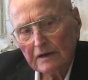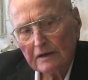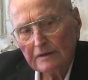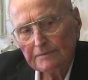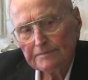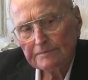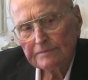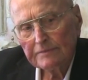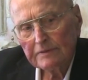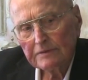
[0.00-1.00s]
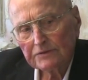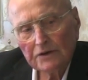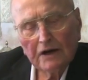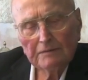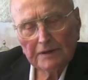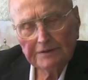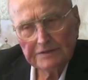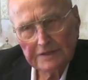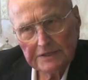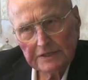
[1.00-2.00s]
Uh, strong
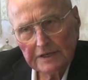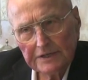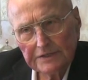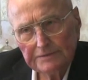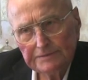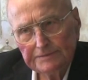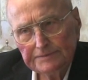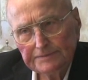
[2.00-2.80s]
believers in education.